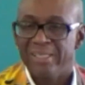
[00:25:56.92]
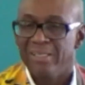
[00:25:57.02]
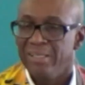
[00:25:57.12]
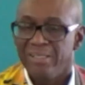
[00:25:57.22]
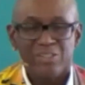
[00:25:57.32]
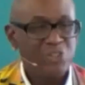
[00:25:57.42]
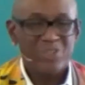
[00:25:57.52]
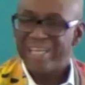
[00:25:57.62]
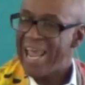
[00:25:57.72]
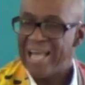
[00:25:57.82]
You
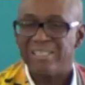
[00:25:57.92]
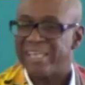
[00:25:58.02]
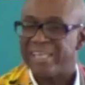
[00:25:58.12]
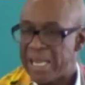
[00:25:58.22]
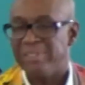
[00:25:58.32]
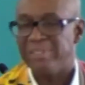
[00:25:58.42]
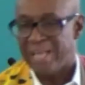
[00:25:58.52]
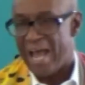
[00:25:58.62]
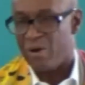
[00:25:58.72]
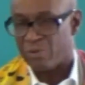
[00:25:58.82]
can't keep it
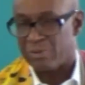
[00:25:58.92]
down.